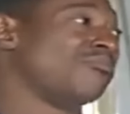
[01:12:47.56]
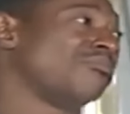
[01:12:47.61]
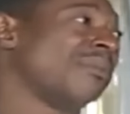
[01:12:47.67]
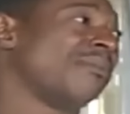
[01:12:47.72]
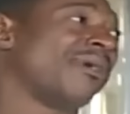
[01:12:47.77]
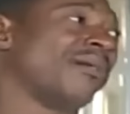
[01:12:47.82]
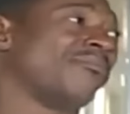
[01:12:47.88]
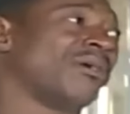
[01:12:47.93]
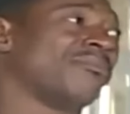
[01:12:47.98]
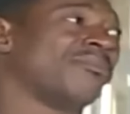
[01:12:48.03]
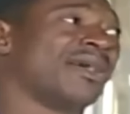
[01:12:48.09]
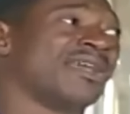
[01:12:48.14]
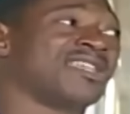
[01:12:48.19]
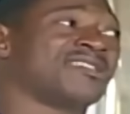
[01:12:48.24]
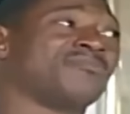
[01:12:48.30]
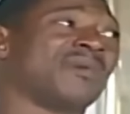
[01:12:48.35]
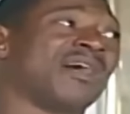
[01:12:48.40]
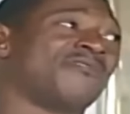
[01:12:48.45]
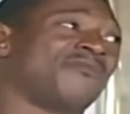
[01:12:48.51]
Mama,
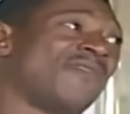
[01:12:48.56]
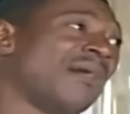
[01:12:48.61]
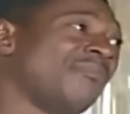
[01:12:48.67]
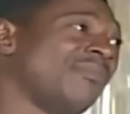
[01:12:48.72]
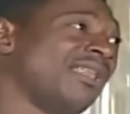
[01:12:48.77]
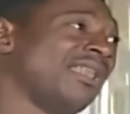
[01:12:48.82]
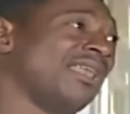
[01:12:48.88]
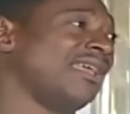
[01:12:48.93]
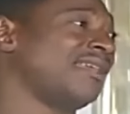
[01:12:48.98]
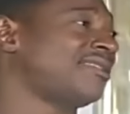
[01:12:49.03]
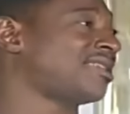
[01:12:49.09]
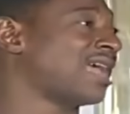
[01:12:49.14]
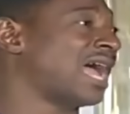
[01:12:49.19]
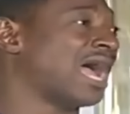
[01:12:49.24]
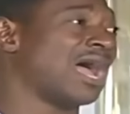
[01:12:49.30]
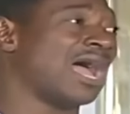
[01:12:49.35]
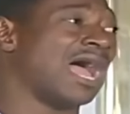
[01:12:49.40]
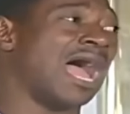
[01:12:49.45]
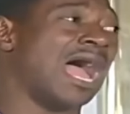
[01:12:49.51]
it's my family.
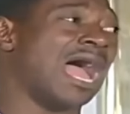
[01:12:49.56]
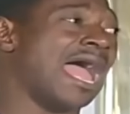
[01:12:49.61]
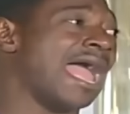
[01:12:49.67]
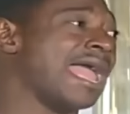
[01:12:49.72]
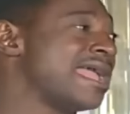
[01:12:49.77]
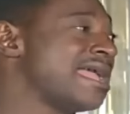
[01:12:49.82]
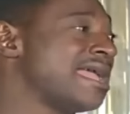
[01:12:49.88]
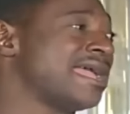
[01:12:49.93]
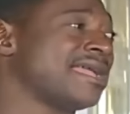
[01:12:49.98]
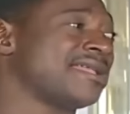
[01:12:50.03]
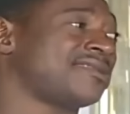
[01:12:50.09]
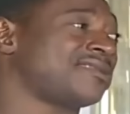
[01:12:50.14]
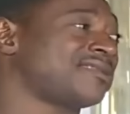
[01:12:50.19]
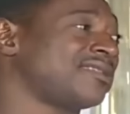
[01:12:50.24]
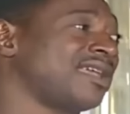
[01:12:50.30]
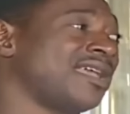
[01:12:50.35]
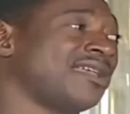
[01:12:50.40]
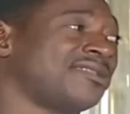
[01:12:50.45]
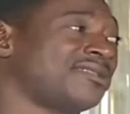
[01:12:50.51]

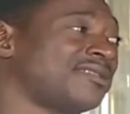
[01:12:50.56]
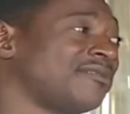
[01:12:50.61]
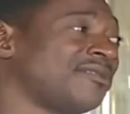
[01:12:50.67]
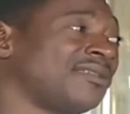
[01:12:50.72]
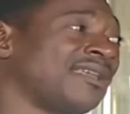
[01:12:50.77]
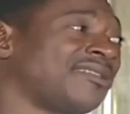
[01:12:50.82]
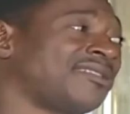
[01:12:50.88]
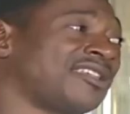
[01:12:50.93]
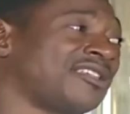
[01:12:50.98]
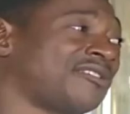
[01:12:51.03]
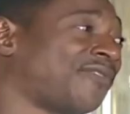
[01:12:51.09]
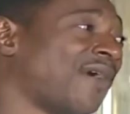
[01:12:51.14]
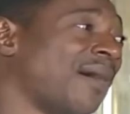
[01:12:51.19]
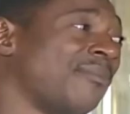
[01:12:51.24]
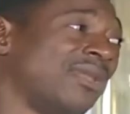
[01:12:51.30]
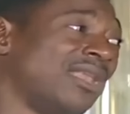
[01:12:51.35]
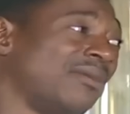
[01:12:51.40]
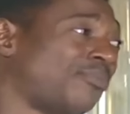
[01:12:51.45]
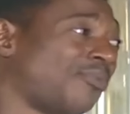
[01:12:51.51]
This is
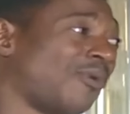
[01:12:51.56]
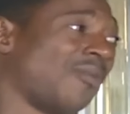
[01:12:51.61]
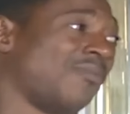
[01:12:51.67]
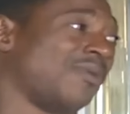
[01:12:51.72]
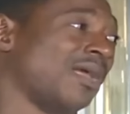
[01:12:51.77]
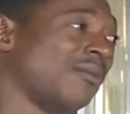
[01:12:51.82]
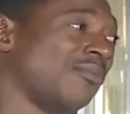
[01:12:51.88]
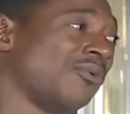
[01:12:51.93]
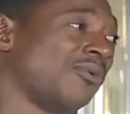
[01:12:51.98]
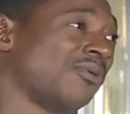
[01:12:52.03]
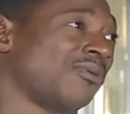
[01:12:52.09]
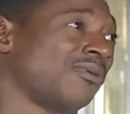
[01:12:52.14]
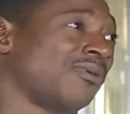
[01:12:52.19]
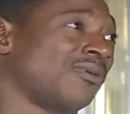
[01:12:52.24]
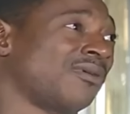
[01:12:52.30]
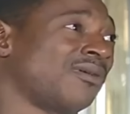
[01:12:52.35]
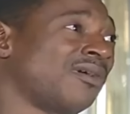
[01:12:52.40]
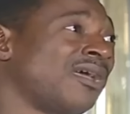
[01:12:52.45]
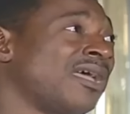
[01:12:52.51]
family problem.
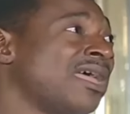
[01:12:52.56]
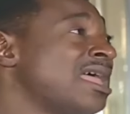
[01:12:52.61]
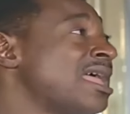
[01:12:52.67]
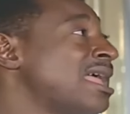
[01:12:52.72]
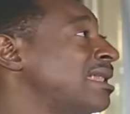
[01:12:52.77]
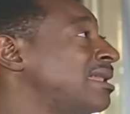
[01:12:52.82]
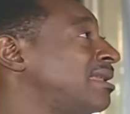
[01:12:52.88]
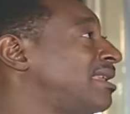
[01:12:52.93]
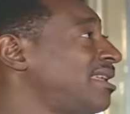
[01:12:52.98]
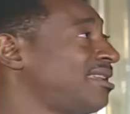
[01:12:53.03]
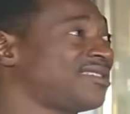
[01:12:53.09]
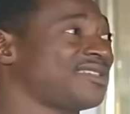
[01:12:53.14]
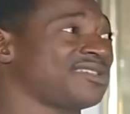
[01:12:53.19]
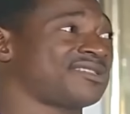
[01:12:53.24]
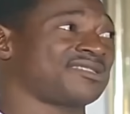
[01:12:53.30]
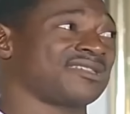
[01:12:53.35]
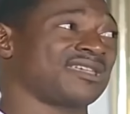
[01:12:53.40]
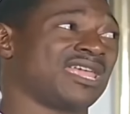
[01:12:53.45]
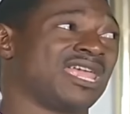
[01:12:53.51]
This
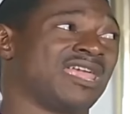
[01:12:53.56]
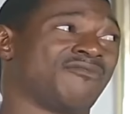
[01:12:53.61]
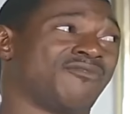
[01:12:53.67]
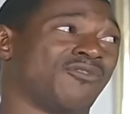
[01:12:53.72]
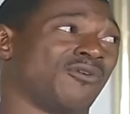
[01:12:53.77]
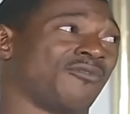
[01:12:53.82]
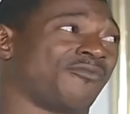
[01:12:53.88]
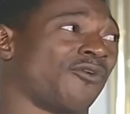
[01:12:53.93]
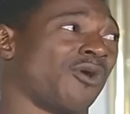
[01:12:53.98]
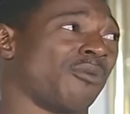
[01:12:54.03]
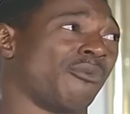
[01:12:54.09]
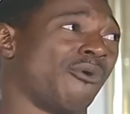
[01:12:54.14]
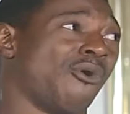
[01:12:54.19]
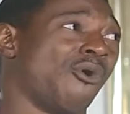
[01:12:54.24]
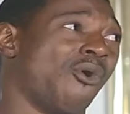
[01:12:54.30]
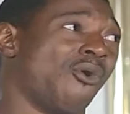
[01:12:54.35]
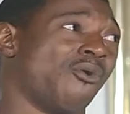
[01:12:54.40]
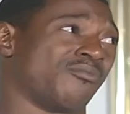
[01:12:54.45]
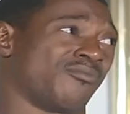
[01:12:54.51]
is evil from
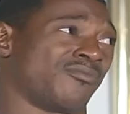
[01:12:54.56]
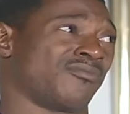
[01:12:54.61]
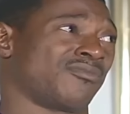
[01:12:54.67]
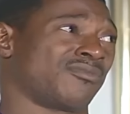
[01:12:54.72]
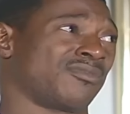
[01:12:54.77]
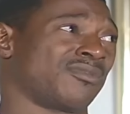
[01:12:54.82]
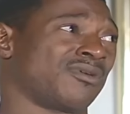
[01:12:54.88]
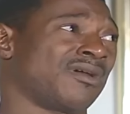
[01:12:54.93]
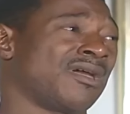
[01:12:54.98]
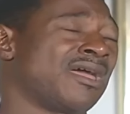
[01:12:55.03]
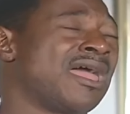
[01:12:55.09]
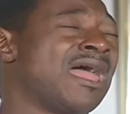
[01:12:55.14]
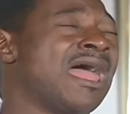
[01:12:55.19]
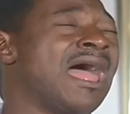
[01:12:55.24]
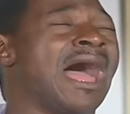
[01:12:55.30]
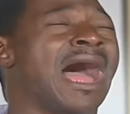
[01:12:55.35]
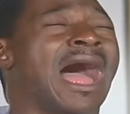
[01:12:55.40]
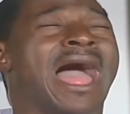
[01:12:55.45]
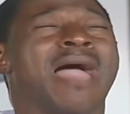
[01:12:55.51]
home.
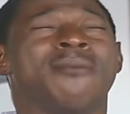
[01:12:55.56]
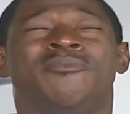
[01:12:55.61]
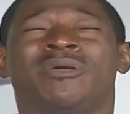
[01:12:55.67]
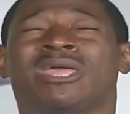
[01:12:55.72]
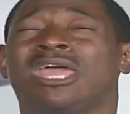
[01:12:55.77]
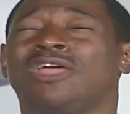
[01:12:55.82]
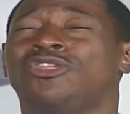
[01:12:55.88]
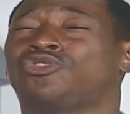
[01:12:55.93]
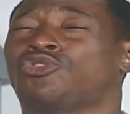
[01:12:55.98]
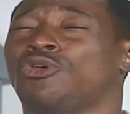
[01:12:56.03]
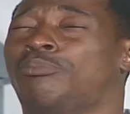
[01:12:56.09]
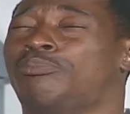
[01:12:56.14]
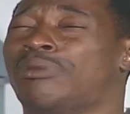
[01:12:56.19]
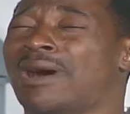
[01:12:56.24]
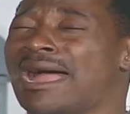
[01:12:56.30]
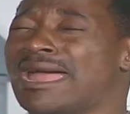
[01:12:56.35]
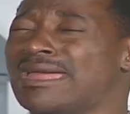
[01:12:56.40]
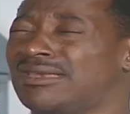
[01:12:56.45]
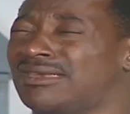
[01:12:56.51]
I begin to
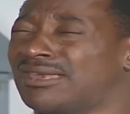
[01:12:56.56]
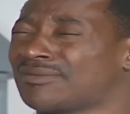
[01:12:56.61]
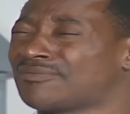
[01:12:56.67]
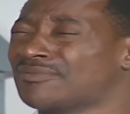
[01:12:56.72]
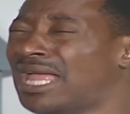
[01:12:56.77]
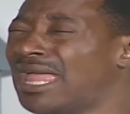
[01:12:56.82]
bind.